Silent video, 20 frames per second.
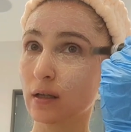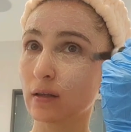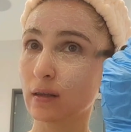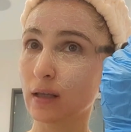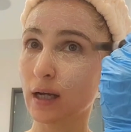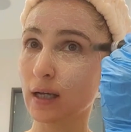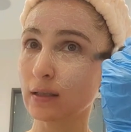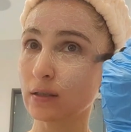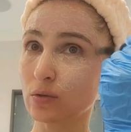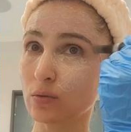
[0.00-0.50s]

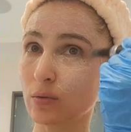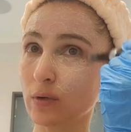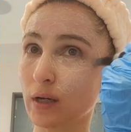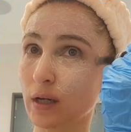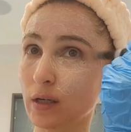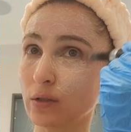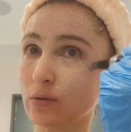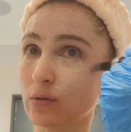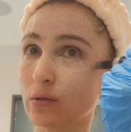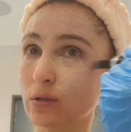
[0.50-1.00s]
That's
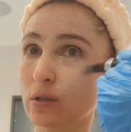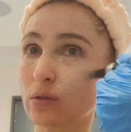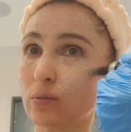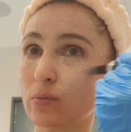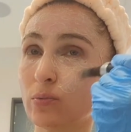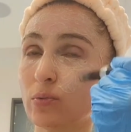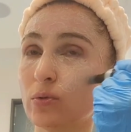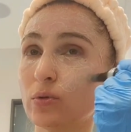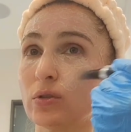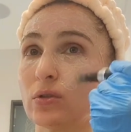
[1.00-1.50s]
way you
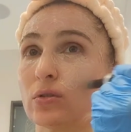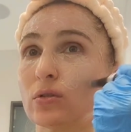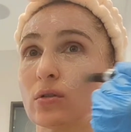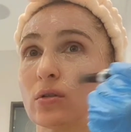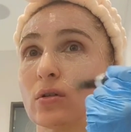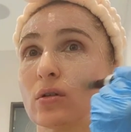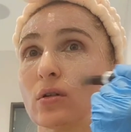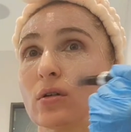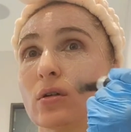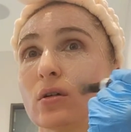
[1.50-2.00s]
can put
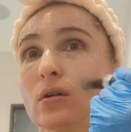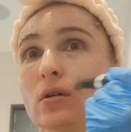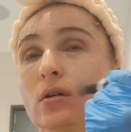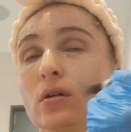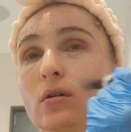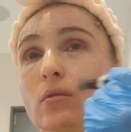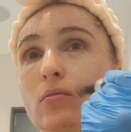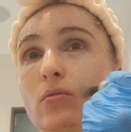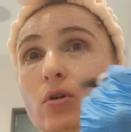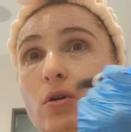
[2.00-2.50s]

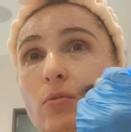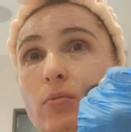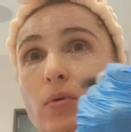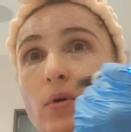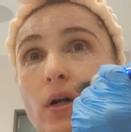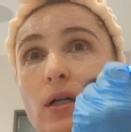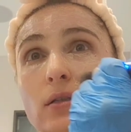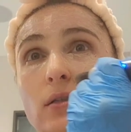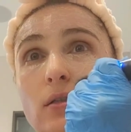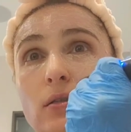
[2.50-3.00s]
more
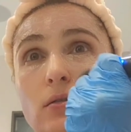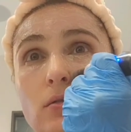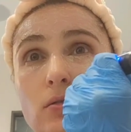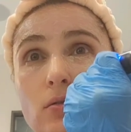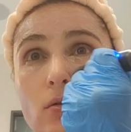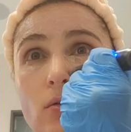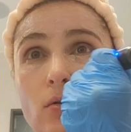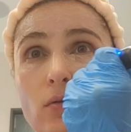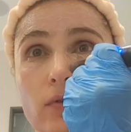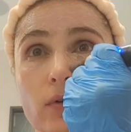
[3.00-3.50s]
product
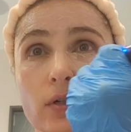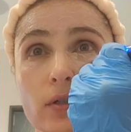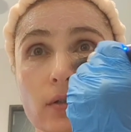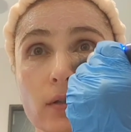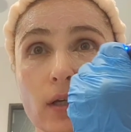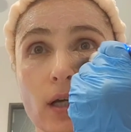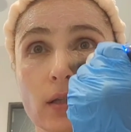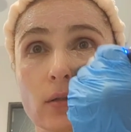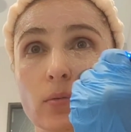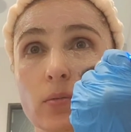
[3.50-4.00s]
over
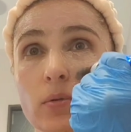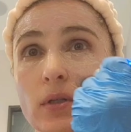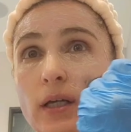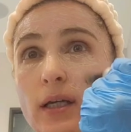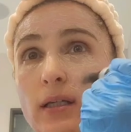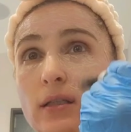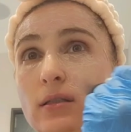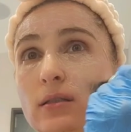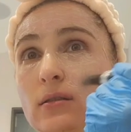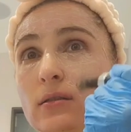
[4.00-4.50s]
that
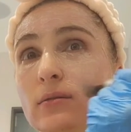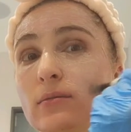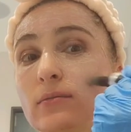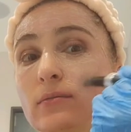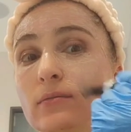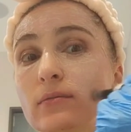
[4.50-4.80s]
place.